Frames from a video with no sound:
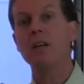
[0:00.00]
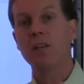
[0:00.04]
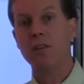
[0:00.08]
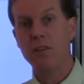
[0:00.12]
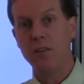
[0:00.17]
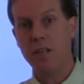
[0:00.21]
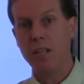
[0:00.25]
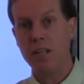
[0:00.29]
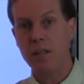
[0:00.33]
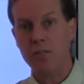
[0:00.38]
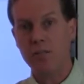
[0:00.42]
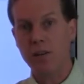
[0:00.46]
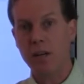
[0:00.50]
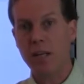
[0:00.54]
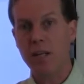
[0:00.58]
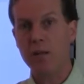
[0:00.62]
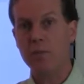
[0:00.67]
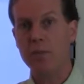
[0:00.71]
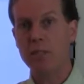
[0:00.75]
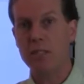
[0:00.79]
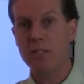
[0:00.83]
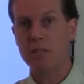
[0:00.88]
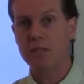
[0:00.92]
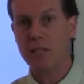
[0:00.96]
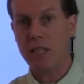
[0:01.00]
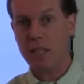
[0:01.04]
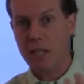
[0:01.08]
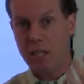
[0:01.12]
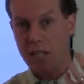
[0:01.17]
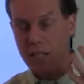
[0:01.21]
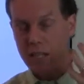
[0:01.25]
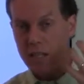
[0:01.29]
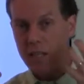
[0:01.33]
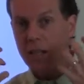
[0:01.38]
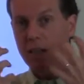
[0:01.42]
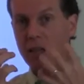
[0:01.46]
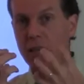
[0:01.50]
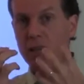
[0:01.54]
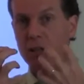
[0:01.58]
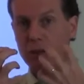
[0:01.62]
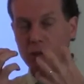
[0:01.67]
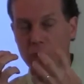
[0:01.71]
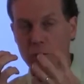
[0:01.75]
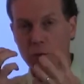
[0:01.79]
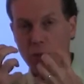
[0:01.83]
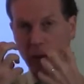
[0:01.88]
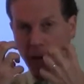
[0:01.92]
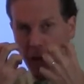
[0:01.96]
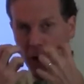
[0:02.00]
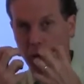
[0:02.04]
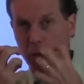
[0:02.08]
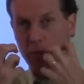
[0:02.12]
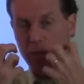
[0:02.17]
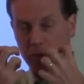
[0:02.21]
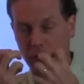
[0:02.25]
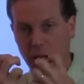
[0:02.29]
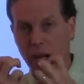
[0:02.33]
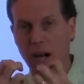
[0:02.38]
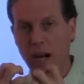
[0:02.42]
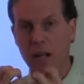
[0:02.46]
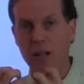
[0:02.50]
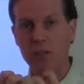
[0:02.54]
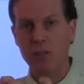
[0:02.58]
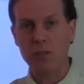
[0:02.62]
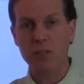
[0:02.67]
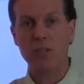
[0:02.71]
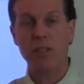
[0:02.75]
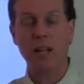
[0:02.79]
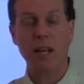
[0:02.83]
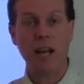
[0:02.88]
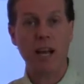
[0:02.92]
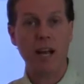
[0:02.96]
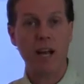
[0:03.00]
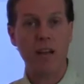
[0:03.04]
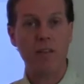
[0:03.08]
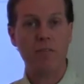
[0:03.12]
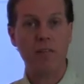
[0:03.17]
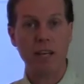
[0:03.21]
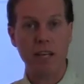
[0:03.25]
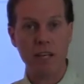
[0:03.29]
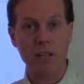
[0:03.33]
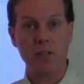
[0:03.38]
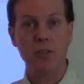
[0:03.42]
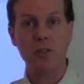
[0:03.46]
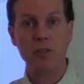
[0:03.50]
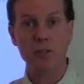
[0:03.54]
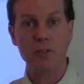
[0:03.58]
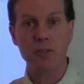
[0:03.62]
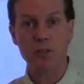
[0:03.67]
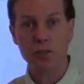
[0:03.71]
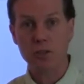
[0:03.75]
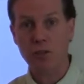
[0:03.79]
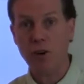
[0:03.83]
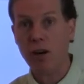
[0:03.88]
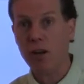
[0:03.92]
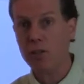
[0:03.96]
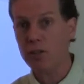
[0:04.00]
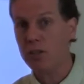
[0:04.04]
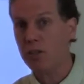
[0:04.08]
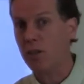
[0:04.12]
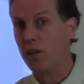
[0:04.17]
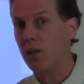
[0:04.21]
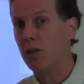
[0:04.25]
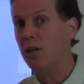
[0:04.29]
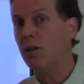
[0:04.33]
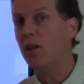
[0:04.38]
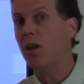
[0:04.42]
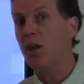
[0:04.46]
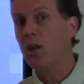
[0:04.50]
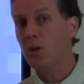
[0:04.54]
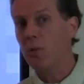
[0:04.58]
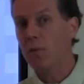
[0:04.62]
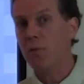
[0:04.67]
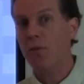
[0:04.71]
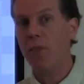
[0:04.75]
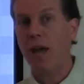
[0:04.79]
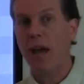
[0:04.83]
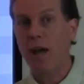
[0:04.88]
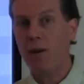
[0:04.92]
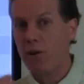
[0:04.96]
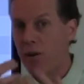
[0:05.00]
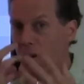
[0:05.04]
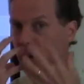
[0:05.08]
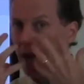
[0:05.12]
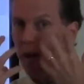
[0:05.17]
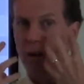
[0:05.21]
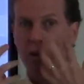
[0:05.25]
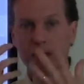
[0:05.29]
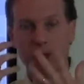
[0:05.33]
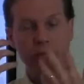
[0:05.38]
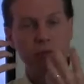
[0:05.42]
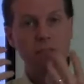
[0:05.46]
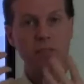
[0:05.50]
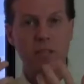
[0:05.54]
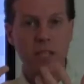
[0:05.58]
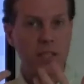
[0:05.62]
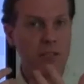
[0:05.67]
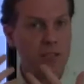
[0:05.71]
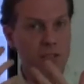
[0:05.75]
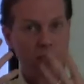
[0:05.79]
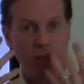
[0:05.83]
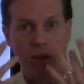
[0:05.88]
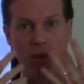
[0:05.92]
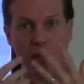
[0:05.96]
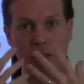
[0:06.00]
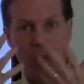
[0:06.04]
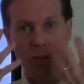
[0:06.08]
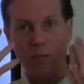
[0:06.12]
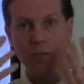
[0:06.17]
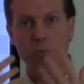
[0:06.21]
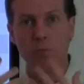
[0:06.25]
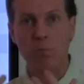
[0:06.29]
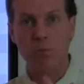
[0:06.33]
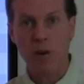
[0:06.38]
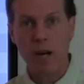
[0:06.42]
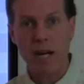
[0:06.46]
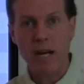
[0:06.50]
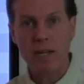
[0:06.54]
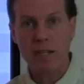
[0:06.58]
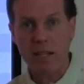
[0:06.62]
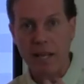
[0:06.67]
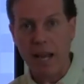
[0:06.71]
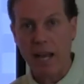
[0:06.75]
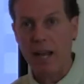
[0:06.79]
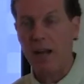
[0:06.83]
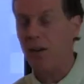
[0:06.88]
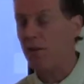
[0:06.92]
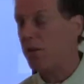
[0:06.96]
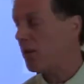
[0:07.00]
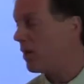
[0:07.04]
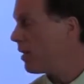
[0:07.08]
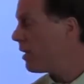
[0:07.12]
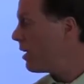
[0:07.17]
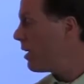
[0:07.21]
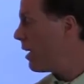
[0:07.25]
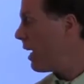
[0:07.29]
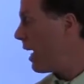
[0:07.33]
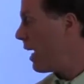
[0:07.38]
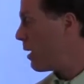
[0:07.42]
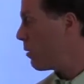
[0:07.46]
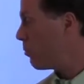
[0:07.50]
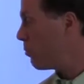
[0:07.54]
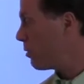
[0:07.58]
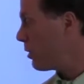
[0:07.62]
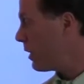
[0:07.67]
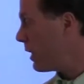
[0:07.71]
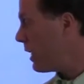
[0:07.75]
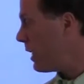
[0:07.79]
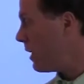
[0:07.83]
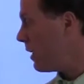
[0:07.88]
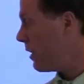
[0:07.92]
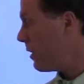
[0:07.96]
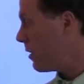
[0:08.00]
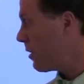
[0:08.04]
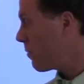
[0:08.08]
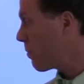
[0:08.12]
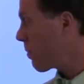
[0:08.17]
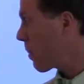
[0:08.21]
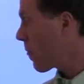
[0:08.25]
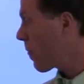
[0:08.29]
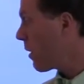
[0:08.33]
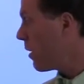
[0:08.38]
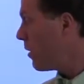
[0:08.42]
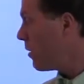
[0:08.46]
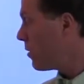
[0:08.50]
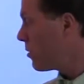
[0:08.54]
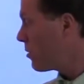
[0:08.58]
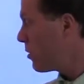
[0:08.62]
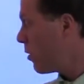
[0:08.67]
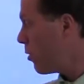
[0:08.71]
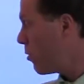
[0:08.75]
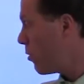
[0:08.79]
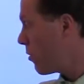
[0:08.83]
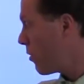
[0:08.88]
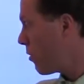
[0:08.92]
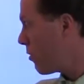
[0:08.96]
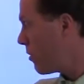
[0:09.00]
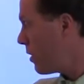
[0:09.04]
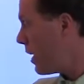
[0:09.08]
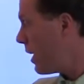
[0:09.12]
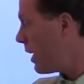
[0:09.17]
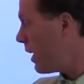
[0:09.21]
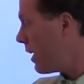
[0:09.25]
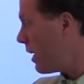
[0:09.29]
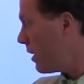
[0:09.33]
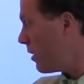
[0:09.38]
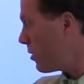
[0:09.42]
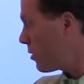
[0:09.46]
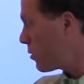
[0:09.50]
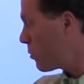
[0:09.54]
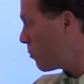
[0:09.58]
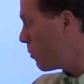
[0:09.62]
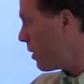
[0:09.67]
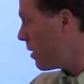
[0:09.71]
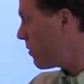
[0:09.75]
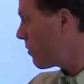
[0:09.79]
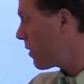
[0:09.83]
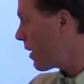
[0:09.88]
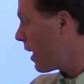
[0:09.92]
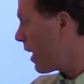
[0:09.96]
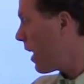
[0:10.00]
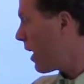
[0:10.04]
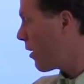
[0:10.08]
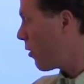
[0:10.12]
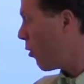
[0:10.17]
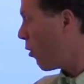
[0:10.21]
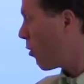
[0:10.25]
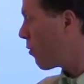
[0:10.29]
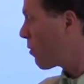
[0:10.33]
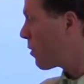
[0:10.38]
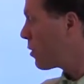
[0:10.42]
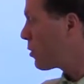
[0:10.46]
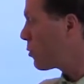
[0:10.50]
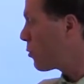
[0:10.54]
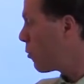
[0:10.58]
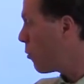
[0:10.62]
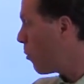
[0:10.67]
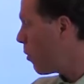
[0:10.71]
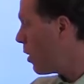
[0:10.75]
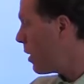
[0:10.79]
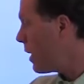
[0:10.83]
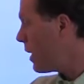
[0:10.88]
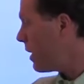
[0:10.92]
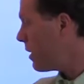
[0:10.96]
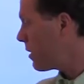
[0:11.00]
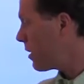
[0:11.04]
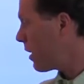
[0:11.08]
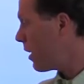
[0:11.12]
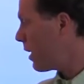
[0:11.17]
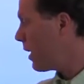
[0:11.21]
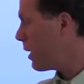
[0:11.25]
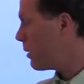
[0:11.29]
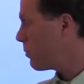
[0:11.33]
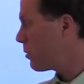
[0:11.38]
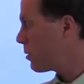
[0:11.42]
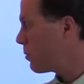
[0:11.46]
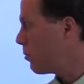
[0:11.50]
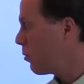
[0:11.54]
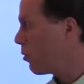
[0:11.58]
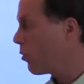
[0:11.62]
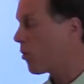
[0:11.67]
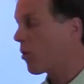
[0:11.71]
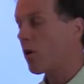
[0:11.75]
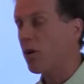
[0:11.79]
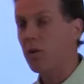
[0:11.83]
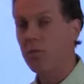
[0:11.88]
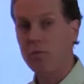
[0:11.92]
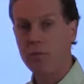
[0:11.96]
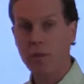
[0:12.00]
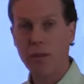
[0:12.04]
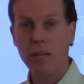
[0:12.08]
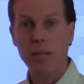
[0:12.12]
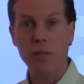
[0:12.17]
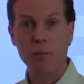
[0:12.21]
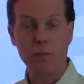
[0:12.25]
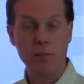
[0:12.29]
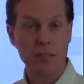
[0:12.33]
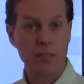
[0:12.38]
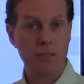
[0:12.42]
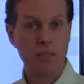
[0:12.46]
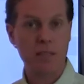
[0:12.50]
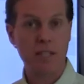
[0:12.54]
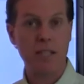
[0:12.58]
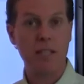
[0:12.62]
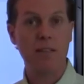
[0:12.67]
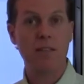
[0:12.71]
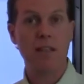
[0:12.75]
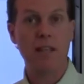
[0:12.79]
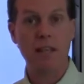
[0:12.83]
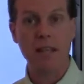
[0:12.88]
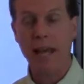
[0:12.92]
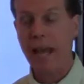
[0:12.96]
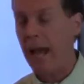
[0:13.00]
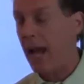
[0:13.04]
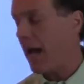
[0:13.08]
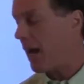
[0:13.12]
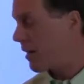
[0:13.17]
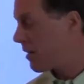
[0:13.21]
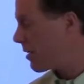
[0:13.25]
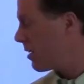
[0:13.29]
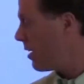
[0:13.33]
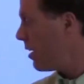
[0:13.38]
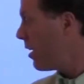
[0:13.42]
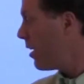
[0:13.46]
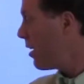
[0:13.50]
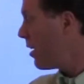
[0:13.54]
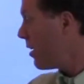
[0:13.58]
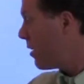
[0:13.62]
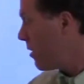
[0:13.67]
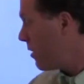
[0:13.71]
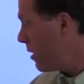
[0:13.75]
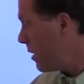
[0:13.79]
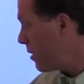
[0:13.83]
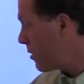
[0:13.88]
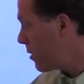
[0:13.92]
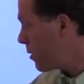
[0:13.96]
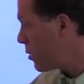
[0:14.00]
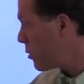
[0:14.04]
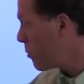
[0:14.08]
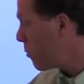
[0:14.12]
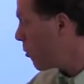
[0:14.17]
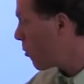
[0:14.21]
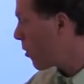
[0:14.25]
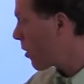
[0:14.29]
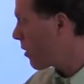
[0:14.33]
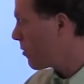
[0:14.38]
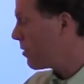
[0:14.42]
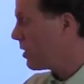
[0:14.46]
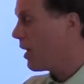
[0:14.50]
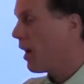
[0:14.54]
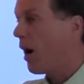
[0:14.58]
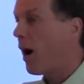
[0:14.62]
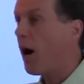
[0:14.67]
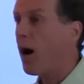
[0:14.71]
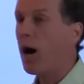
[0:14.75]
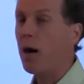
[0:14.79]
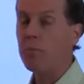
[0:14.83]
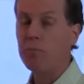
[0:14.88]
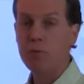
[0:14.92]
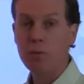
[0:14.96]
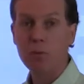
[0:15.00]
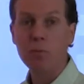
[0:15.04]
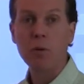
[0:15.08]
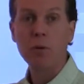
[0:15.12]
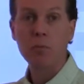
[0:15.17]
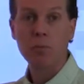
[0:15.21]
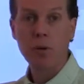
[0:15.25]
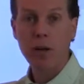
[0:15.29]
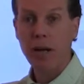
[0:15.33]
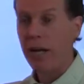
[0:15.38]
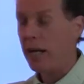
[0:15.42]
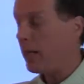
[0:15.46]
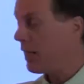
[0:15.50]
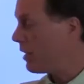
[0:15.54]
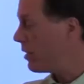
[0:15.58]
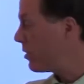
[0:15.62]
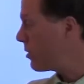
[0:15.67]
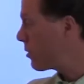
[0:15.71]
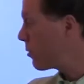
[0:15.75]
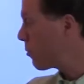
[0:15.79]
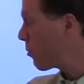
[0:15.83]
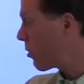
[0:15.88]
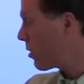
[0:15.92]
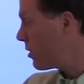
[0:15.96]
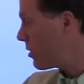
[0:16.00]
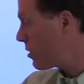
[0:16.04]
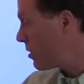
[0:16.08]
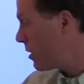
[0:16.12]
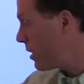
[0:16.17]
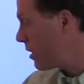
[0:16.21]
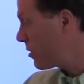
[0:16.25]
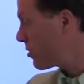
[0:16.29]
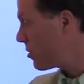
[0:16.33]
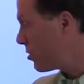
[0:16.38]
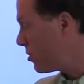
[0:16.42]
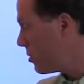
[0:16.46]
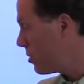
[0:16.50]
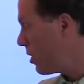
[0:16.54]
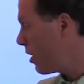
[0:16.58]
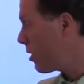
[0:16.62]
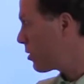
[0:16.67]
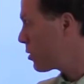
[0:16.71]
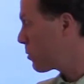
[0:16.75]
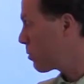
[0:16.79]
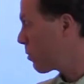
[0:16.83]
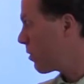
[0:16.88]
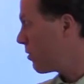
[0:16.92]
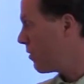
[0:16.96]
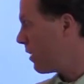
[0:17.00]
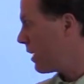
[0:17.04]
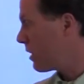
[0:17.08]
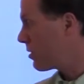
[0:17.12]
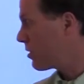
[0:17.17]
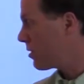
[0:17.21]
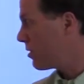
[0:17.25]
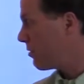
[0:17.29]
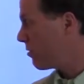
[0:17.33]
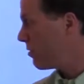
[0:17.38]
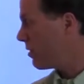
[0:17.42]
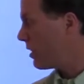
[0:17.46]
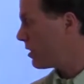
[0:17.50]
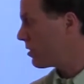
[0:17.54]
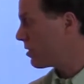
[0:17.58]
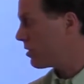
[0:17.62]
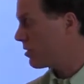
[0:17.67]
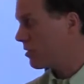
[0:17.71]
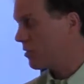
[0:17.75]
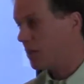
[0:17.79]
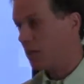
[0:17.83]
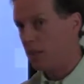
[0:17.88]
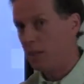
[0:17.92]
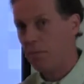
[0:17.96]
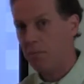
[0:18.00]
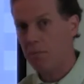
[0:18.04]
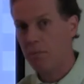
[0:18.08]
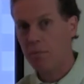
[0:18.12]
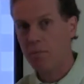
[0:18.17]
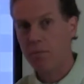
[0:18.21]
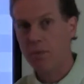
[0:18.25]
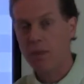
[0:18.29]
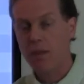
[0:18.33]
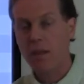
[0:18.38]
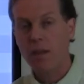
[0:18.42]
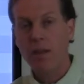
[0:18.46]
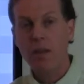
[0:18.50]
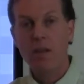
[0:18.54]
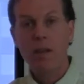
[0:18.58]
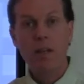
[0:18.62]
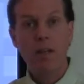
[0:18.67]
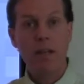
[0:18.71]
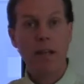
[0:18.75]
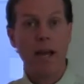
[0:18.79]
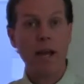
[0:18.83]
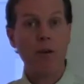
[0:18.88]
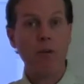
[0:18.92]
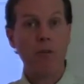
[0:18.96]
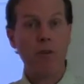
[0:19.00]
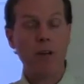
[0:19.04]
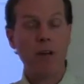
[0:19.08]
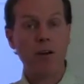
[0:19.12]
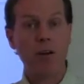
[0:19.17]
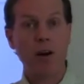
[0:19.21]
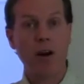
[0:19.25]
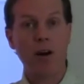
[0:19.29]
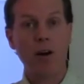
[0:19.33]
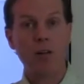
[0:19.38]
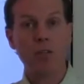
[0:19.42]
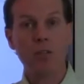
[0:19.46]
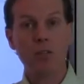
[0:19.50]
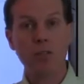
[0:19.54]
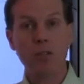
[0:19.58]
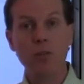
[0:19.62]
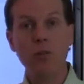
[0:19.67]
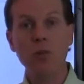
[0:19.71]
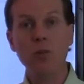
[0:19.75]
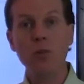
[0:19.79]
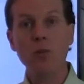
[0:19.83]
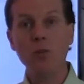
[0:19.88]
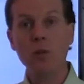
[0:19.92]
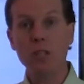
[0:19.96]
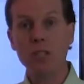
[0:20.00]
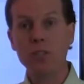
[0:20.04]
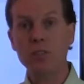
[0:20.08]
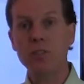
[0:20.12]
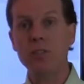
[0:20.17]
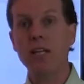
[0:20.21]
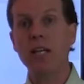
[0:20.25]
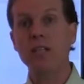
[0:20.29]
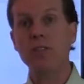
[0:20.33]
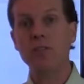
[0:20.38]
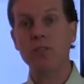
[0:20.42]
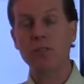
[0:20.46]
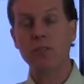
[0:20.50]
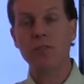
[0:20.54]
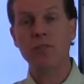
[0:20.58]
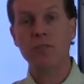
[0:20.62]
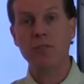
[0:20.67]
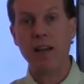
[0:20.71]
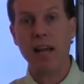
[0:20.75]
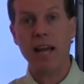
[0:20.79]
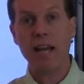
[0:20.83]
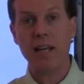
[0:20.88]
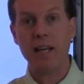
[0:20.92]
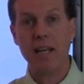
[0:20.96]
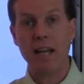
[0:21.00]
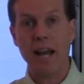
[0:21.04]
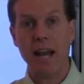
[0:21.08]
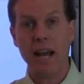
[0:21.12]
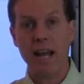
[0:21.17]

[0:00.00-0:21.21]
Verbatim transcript: You need vitamin C to help collagen have a good structure. Without enough, they start to break down and bleed. So the thing is, we've got over twenty times more vitamin C than that. This is more of an optimum range, whereas this just prevents deficiency. Now, there are two essential fatty